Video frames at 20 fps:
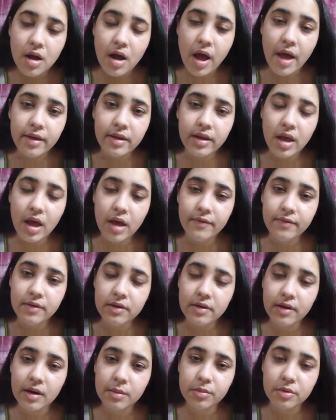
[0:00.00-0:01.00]
I gave
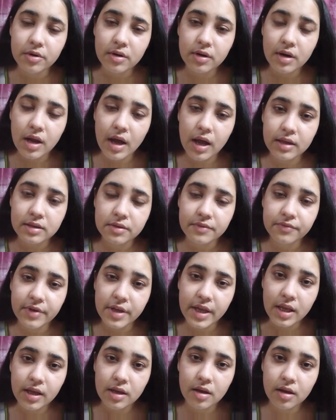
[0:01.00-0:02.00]
you a book last
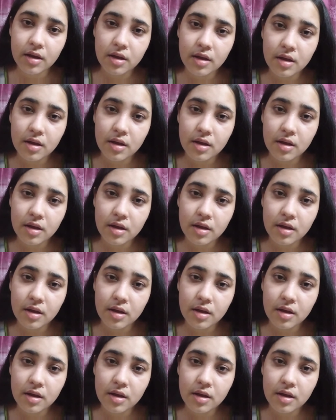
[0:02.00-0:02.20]
week.